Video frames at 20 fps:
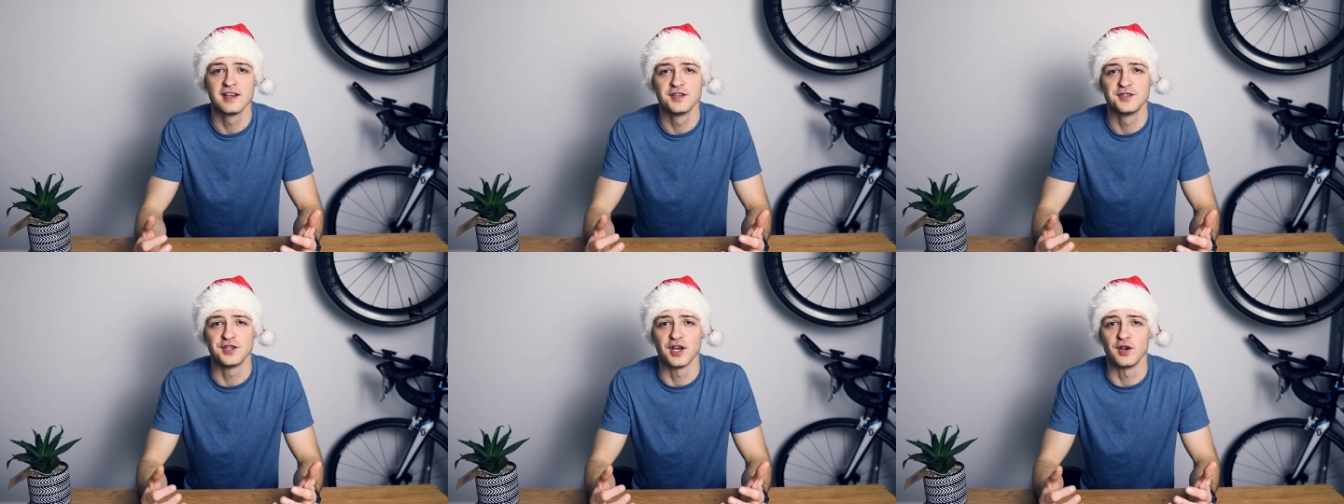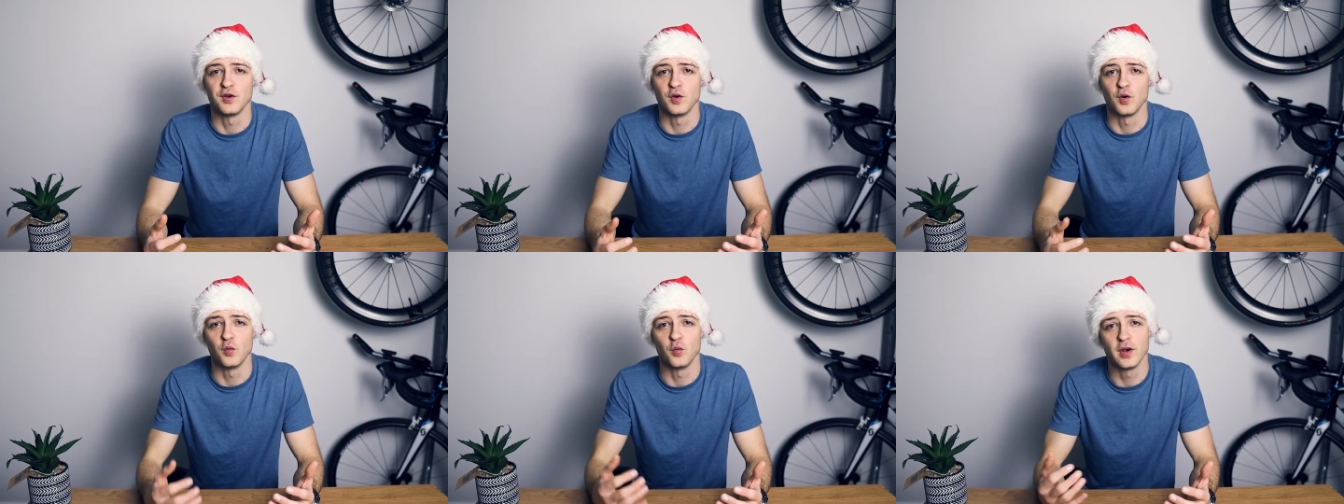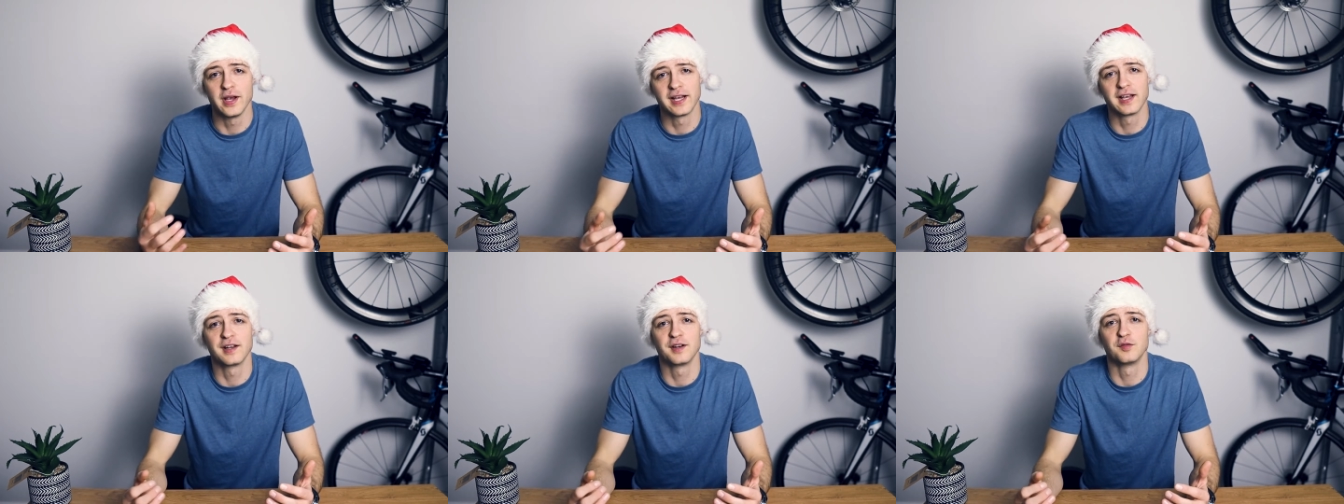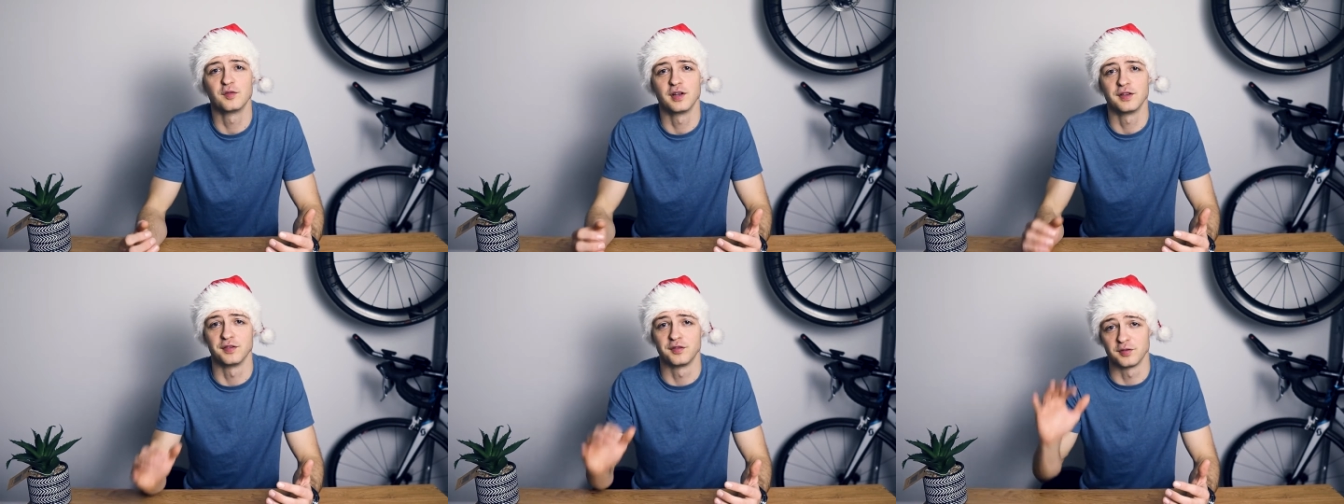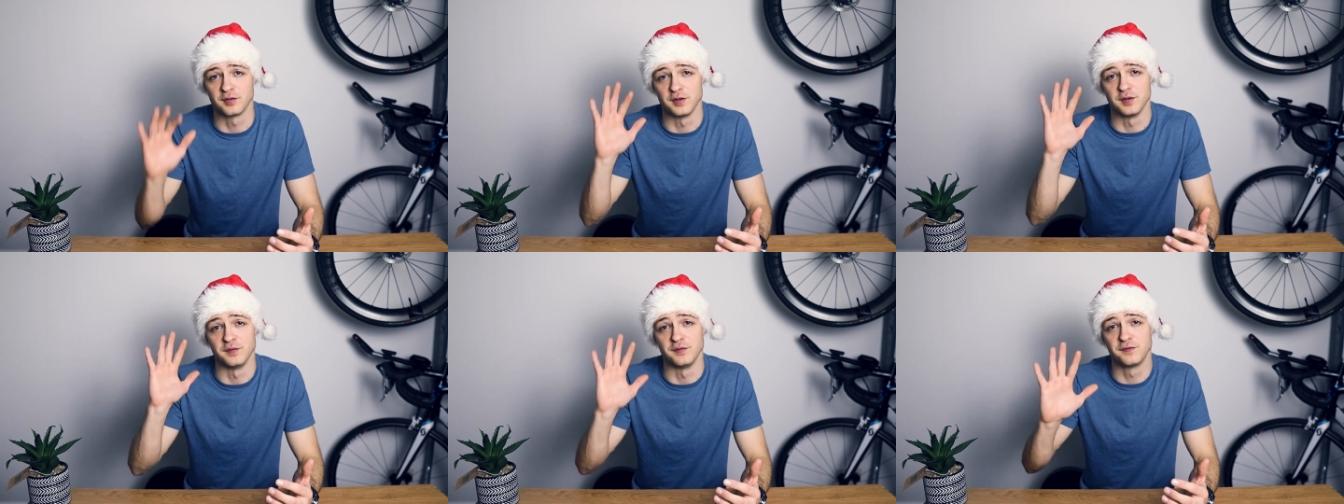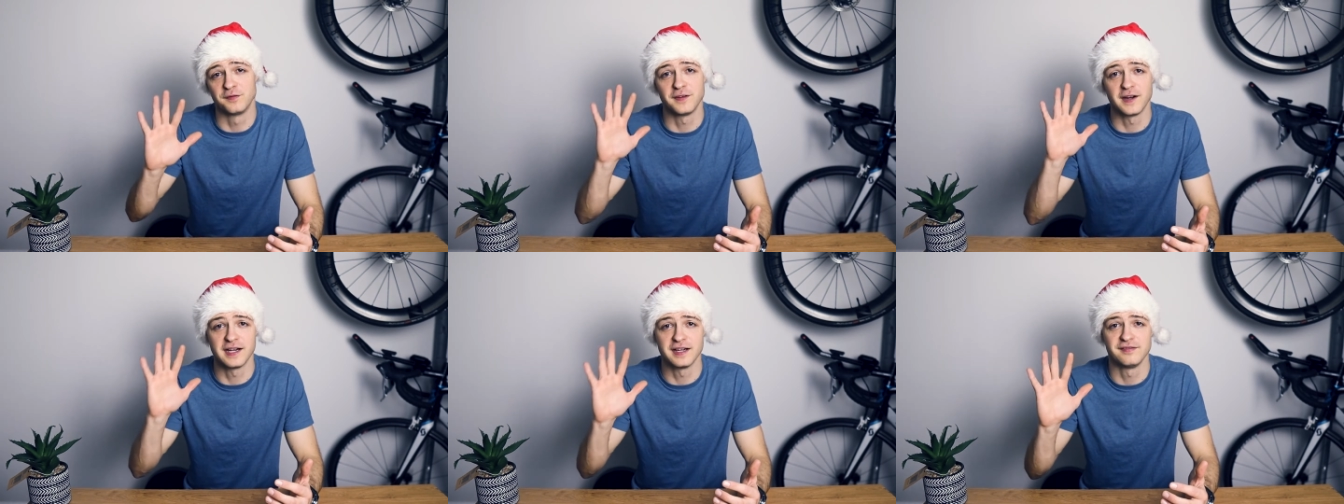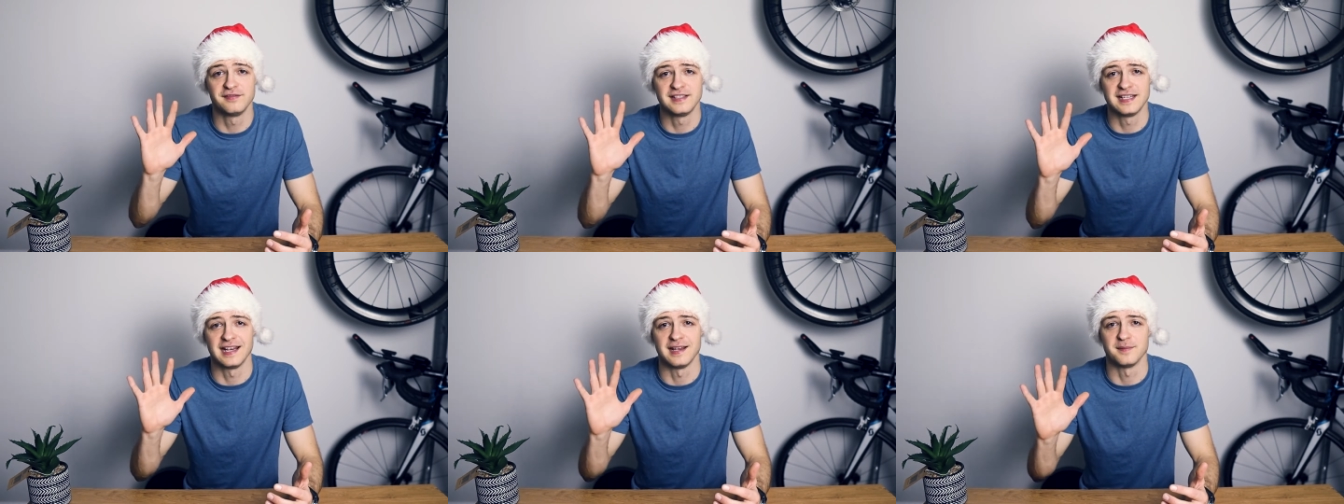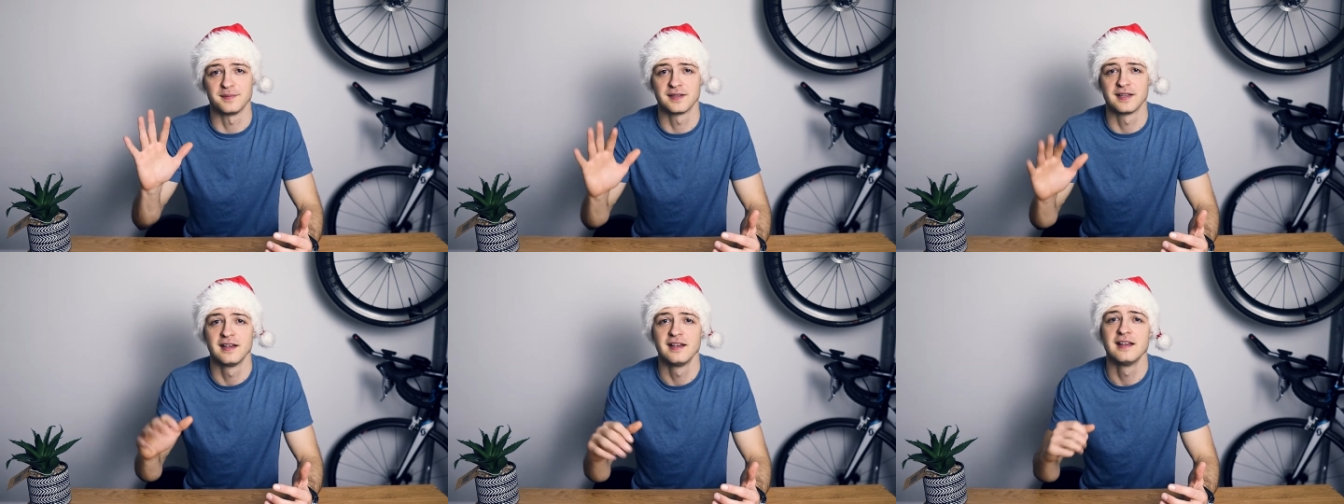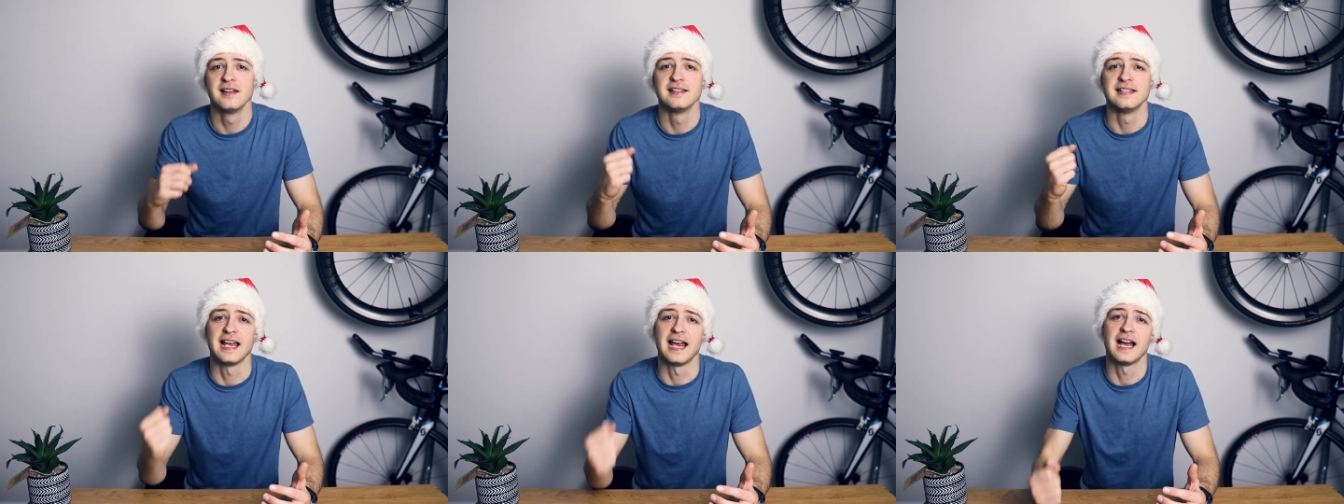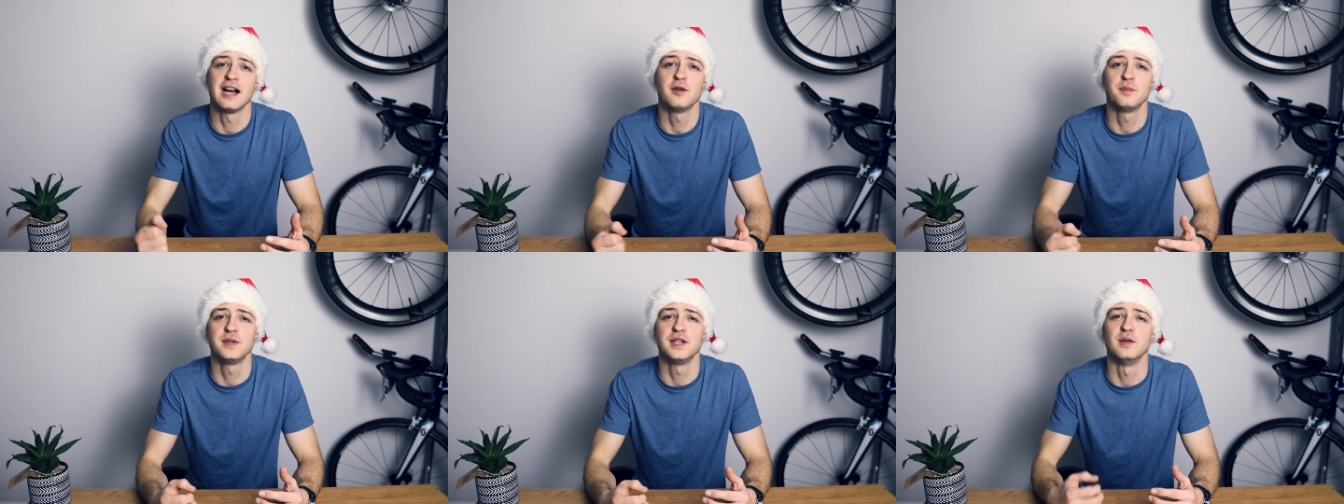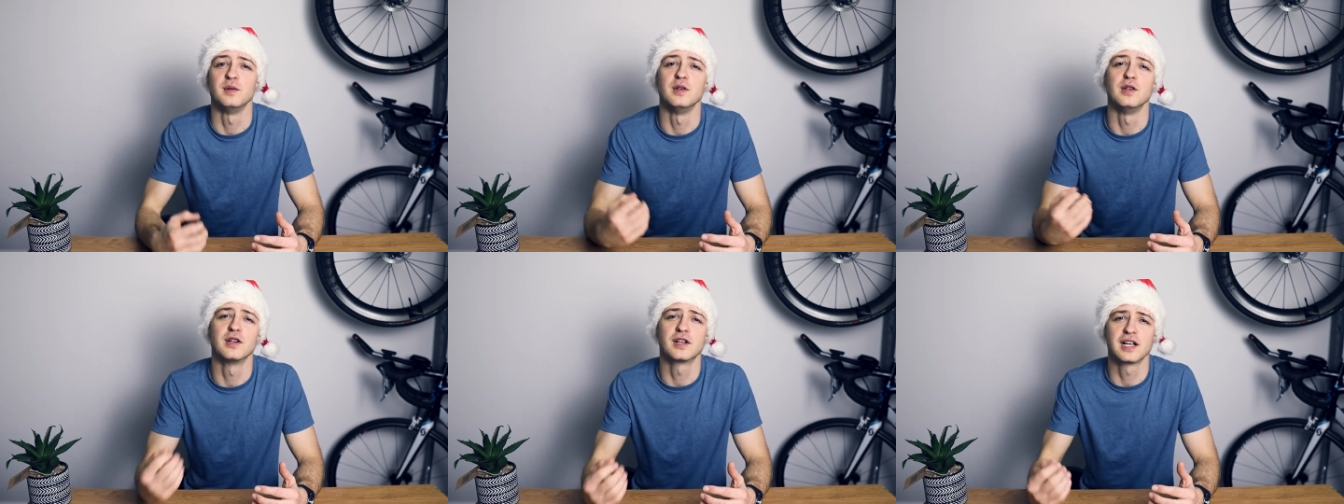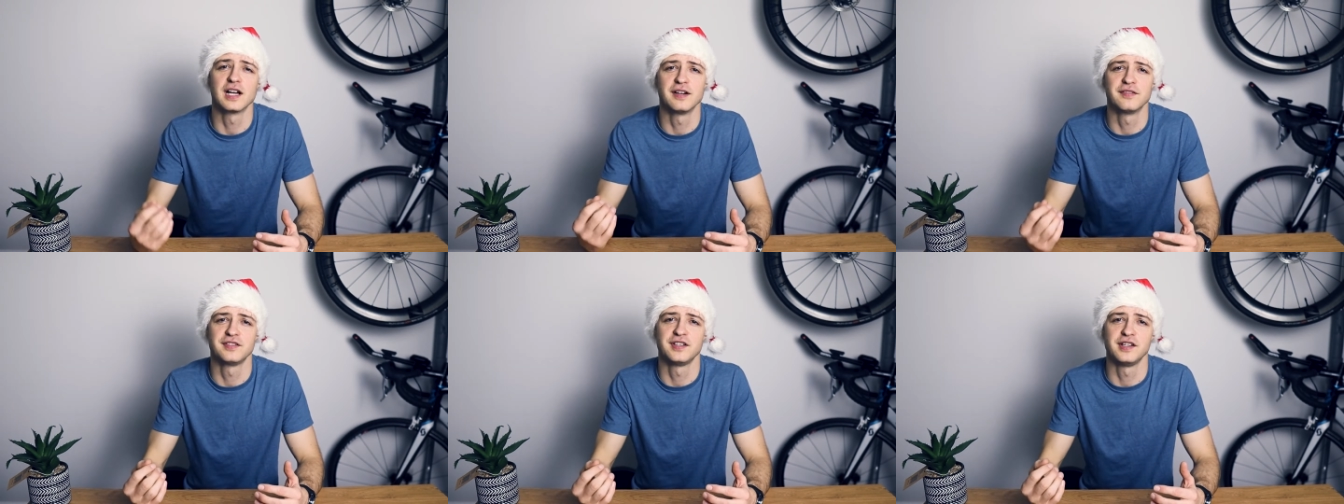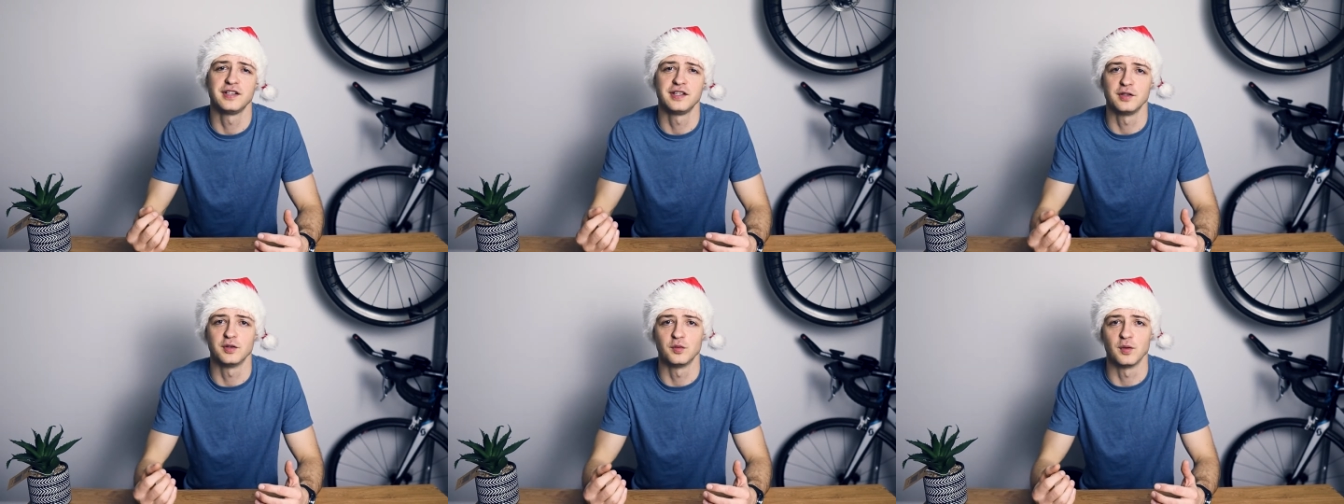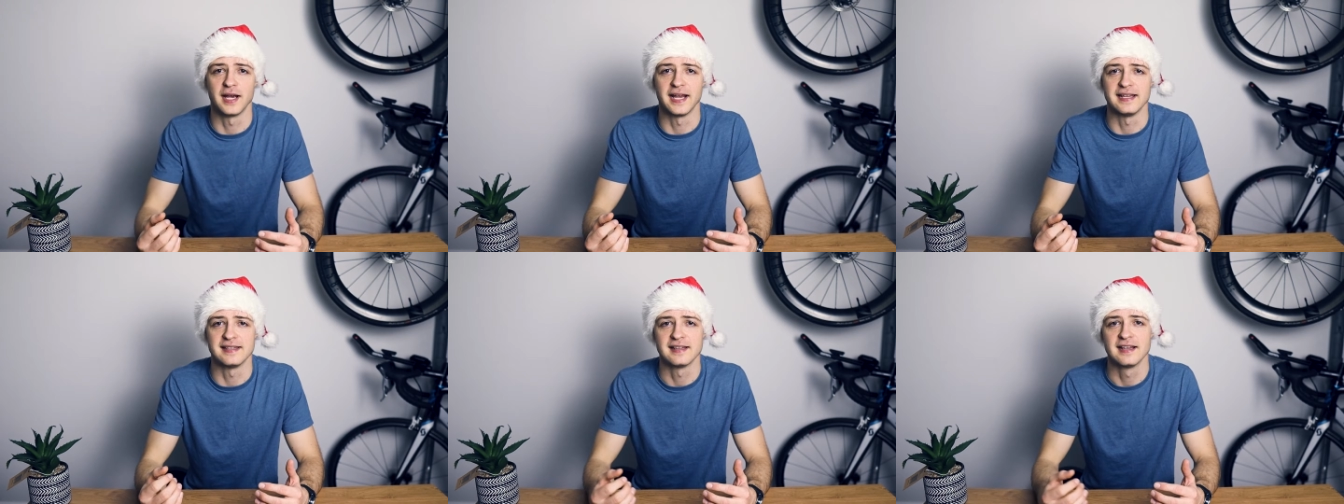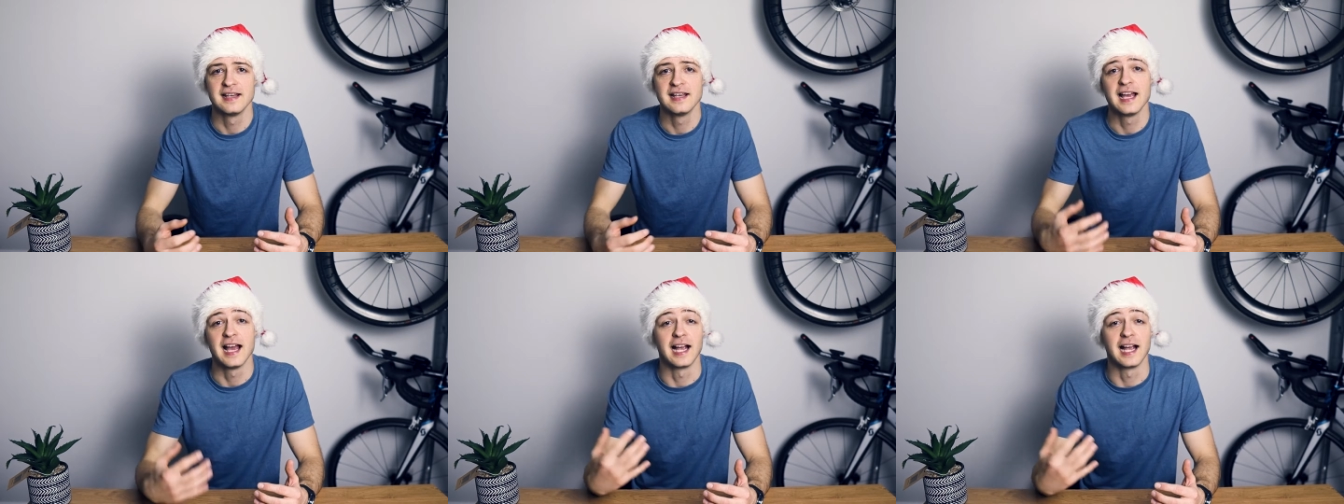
so we're going to run through 5 tips to help you look after your weight